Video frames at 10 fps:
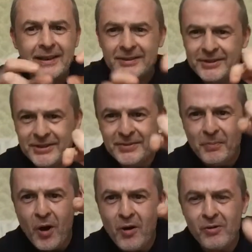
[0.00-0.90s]

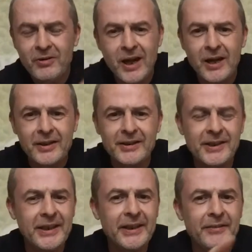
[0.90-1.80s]
small
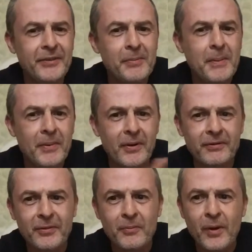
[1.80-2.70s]
container, if you remember
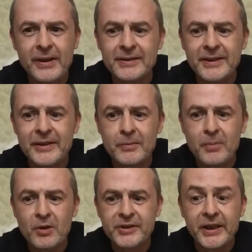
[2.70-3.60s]
from when I did the
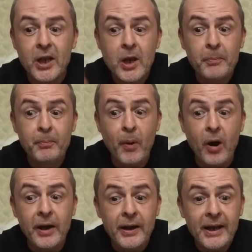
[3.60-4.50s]
unboxing.
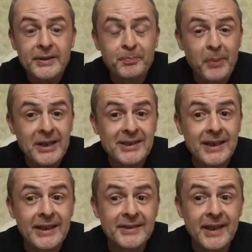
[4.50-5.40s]
But it
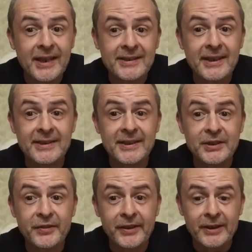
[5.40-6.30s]
basically is a
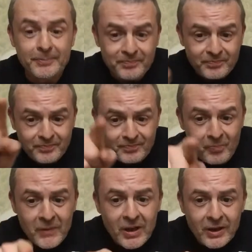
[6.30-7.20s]
6-inch figure.
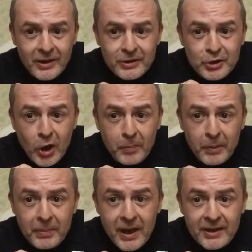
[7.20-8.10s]
Chopper
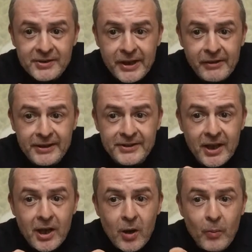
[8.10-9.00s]
Black Series.
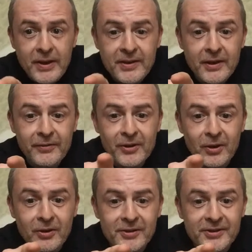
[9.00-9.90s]
With, of
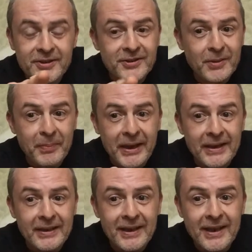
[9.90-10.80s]
course,
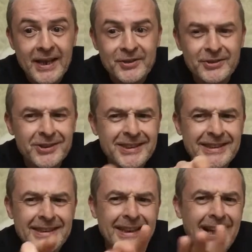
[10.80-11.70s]
Sabine and Ezra just
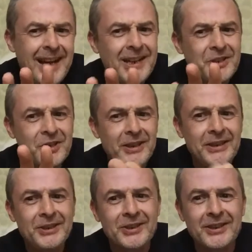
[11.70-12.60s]
casually
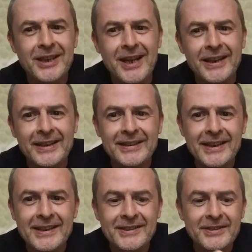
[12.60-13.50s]
just lying
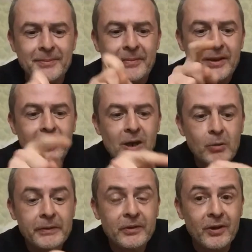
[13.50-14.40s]
against him.
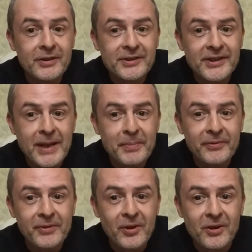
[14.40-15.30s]
We've got Zeb,
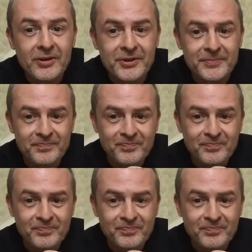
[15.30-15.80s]
of course.